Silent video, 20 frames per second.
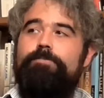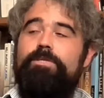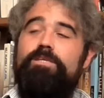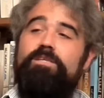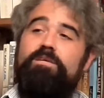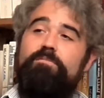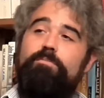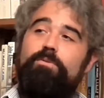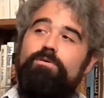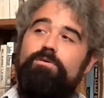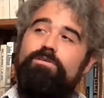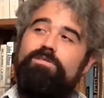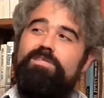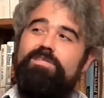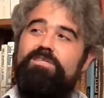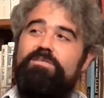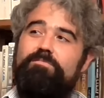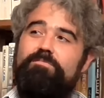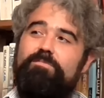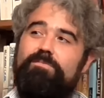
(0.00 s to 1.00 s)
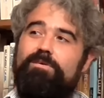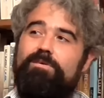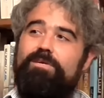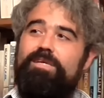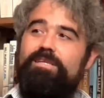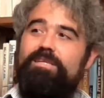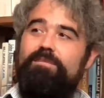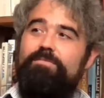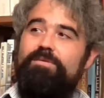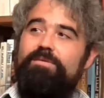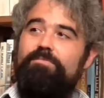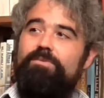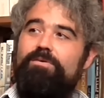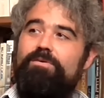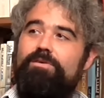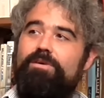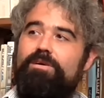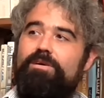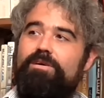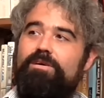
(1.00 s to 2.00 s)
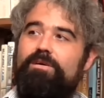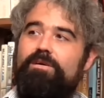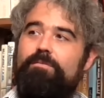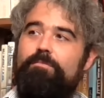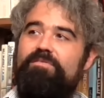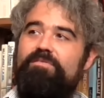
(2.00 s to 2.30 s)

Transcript: In the books, it's a little bit more uh,